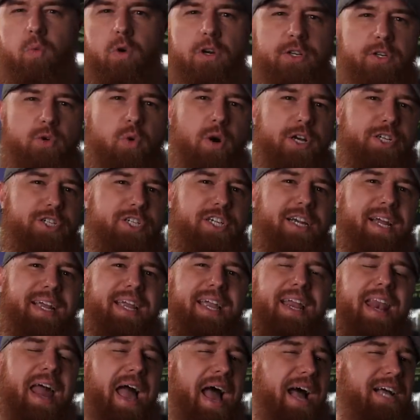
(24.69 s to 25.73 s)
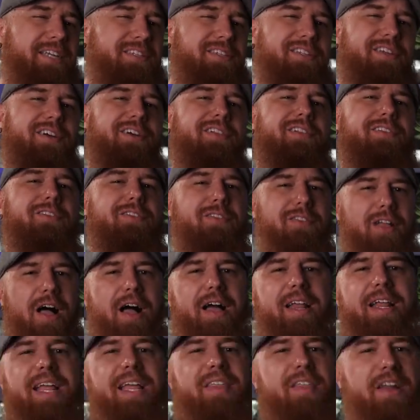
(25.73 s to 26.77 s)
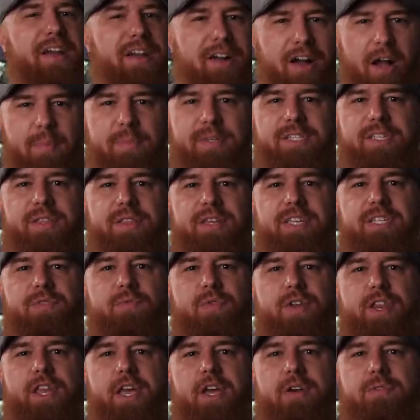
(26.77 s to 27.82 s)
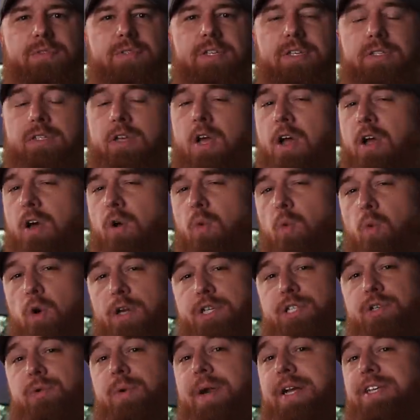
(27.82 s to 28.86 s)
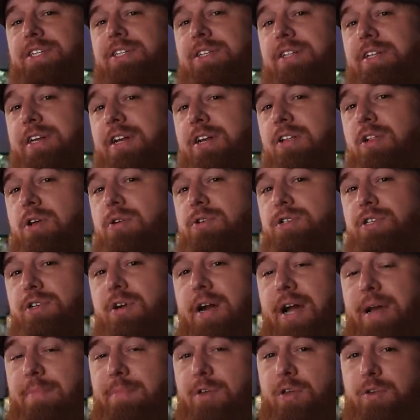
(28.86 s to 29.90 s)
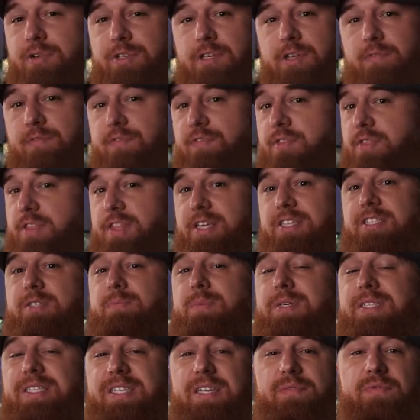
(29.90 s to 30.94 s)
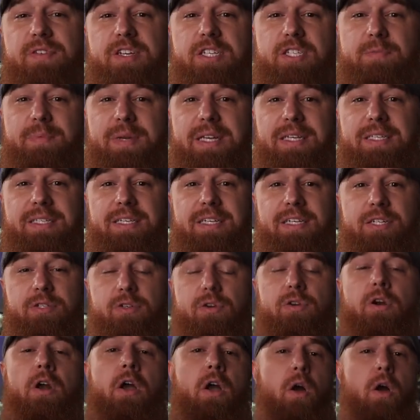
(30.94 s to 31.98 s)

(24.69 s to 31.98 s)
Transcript: One question I get asked a lot in the comments of these videos is what tarantula enclosure I'm using for this specific species or